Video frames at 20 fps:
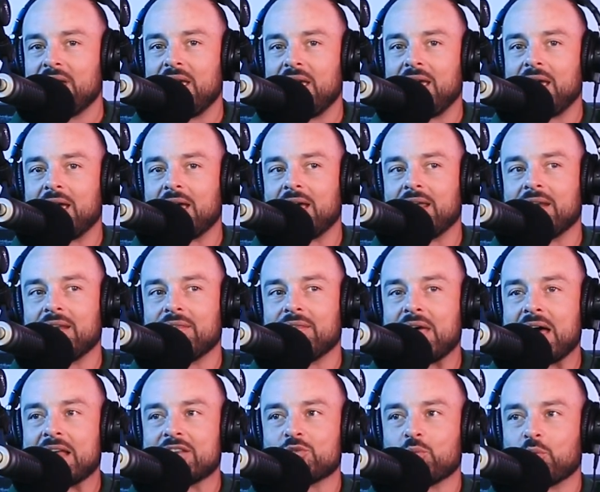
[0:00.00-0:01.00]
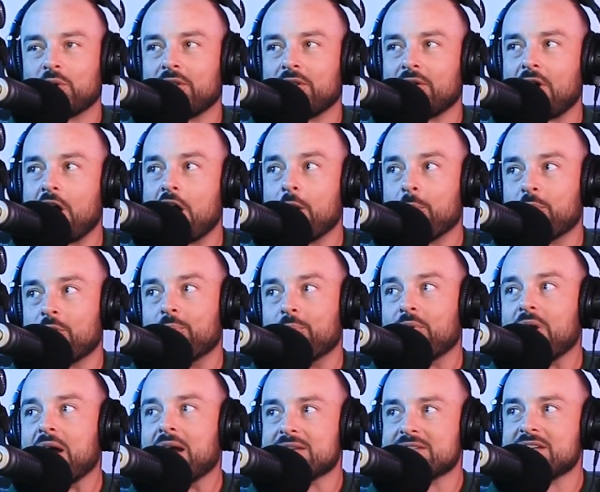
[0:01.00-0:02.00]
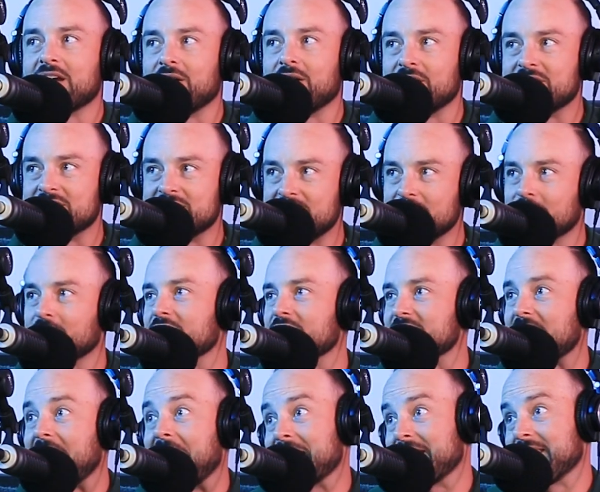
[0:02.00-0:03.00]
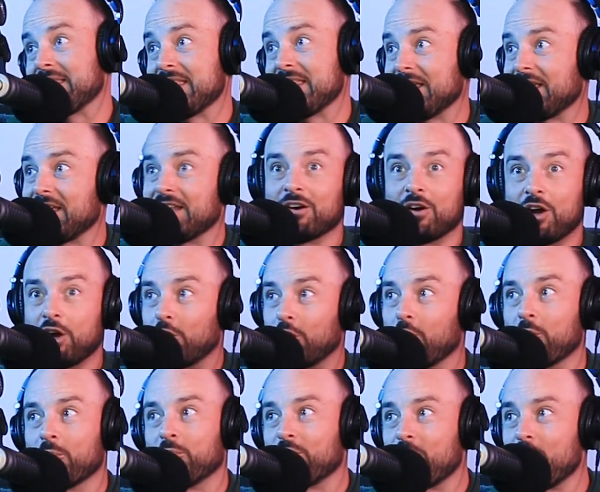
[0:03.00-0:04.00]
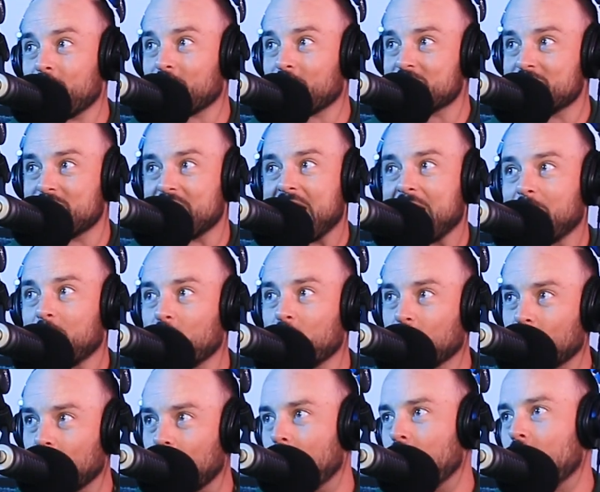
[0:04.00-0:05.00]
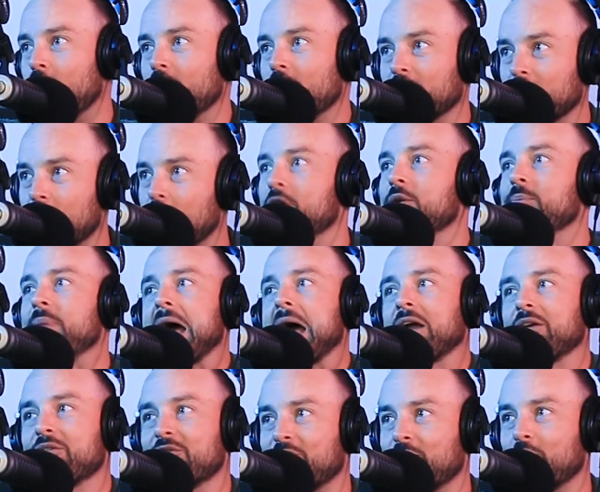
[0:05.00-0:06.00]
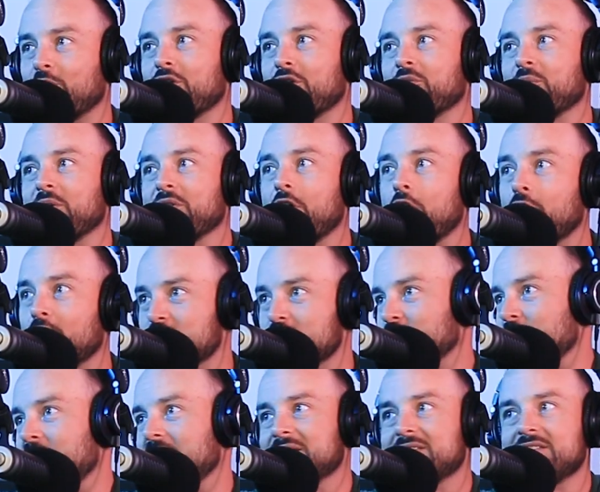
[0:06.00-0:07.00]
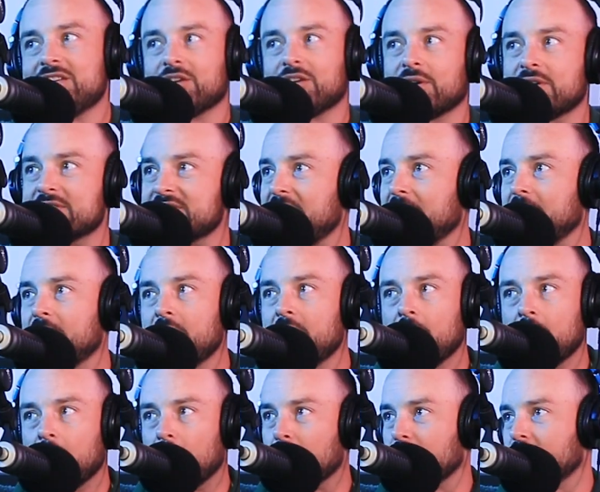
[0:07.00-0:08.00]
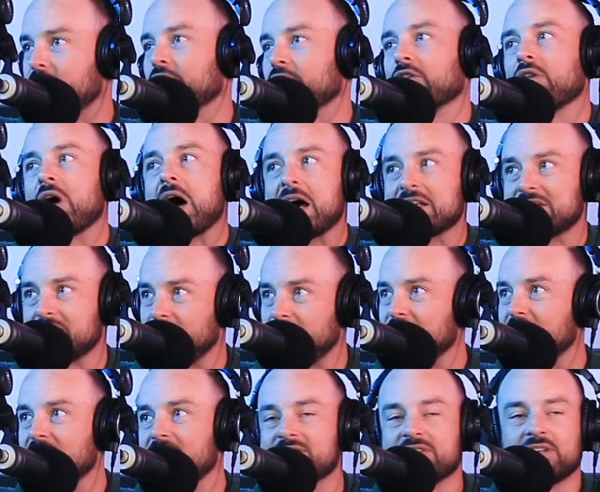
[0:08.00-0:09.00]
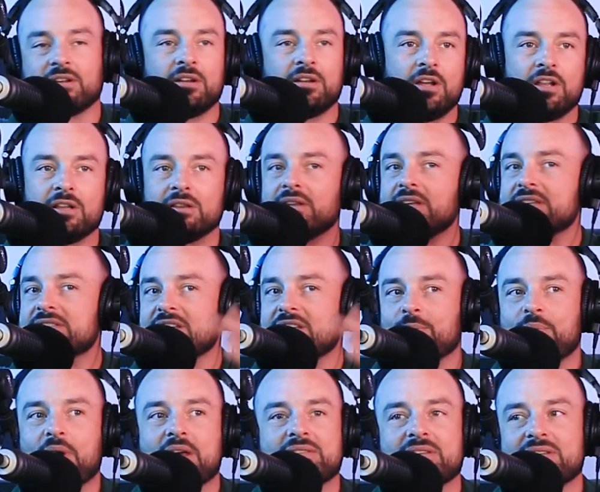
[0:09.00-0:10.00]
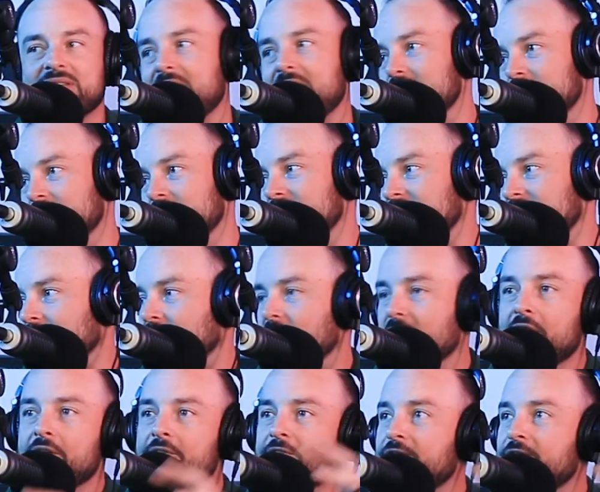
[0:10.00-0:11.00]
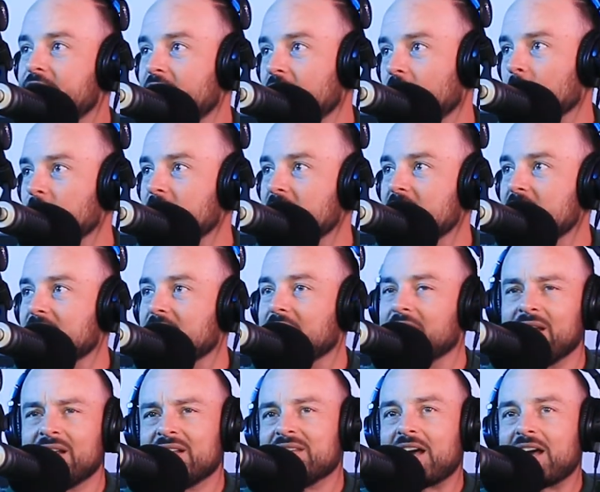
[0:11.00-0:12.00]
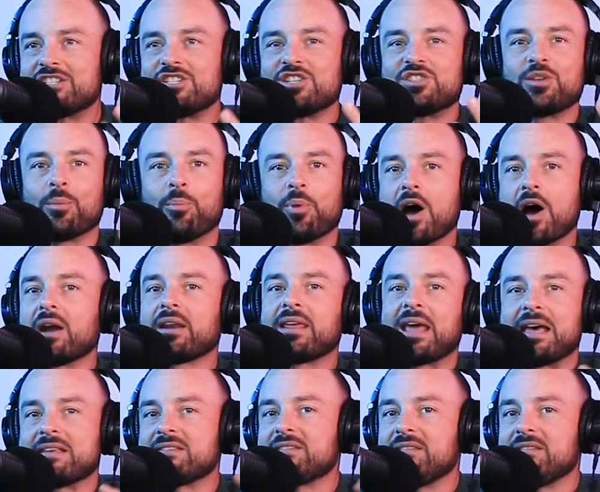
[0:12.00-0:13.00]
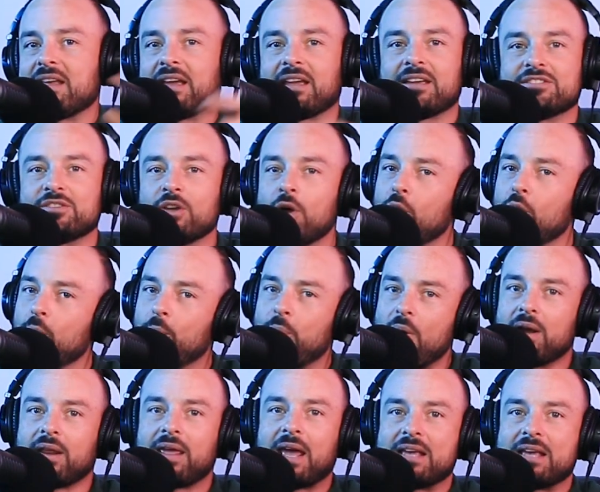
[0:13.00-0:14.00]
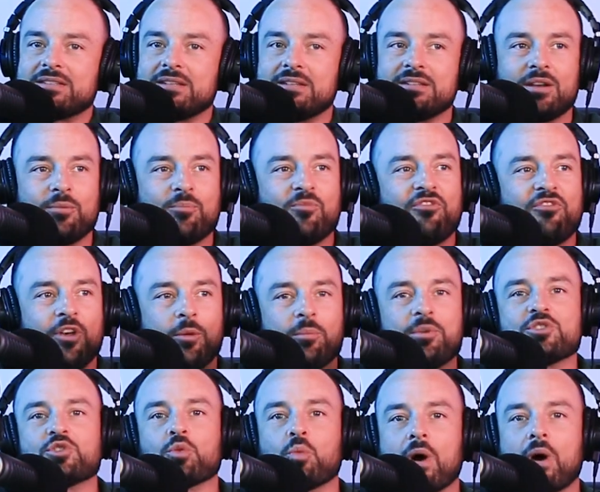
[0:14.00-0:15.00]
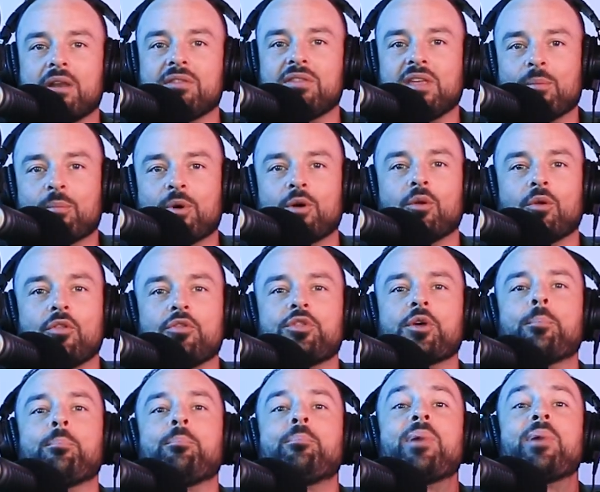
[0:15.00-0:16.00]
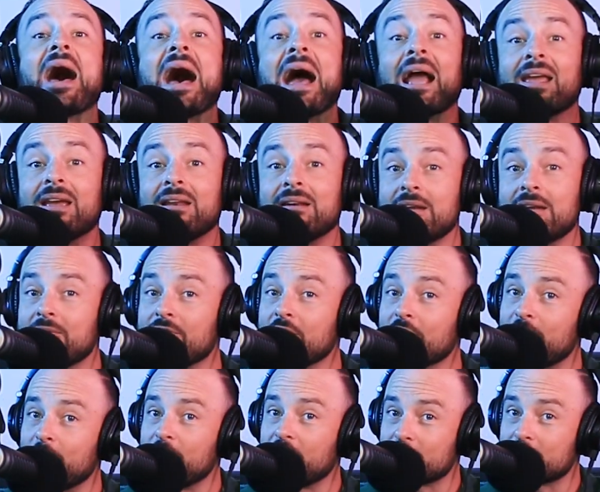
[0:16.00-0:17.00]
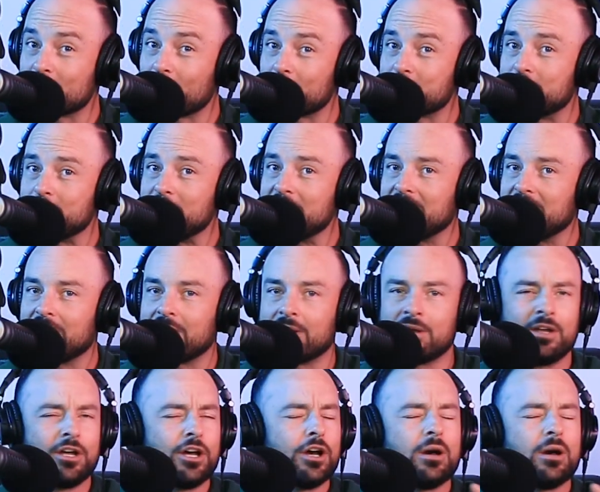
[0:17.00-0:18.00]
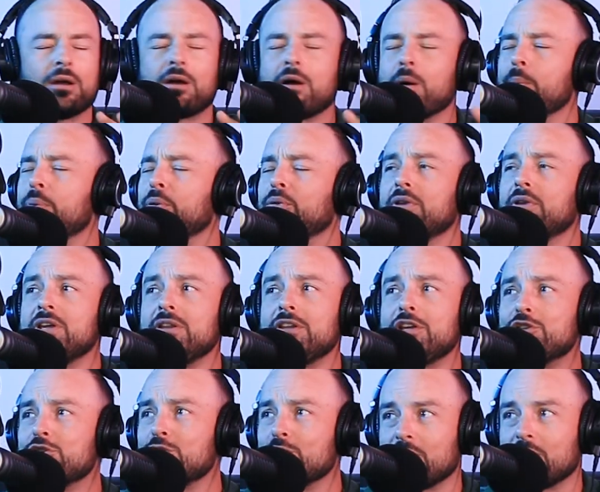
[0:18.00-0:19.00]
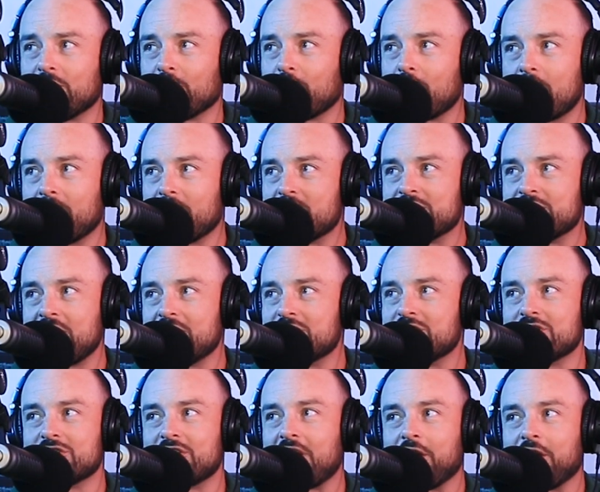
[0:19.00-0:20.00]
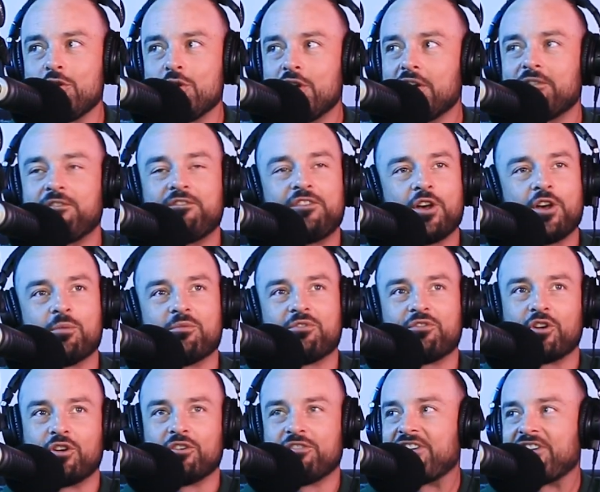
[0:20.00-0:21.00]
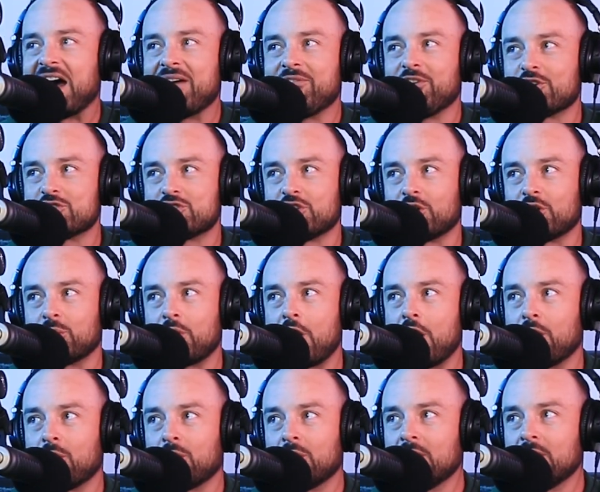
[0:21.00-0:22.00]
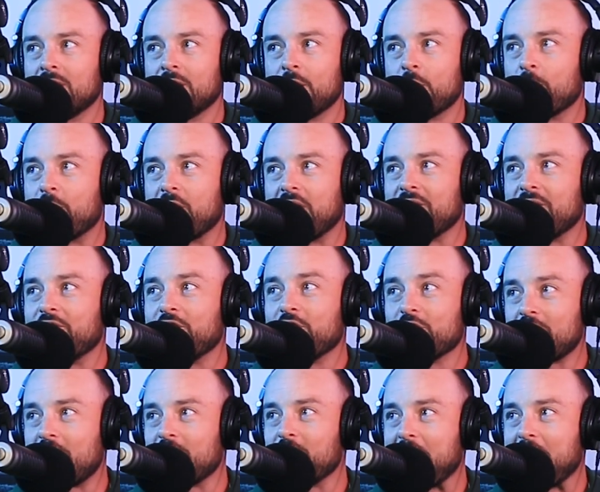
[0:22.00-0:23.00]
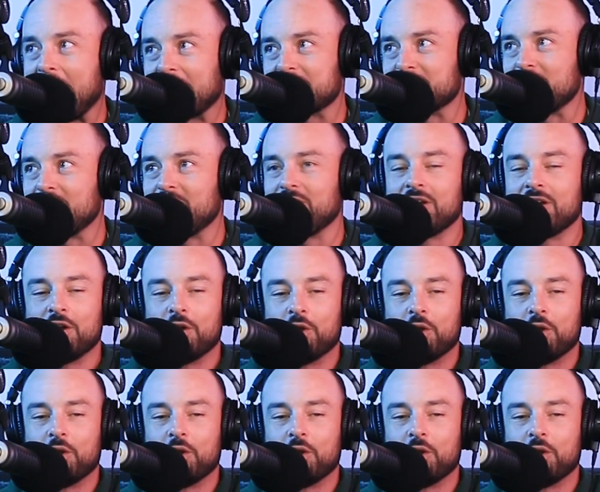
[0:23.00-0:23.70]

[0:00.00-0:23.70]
And that's one of our proprietary secrets, I think, in our own brokerage, that we're all going back and forth with our trade secrets and our philosophies and listing presentations and filming, and not just the podcasting, like, because podcasting and filming is one thing, but the back end of your social media, completely two different conversations. Like, you could film for 5 years in a row, but if you're not actually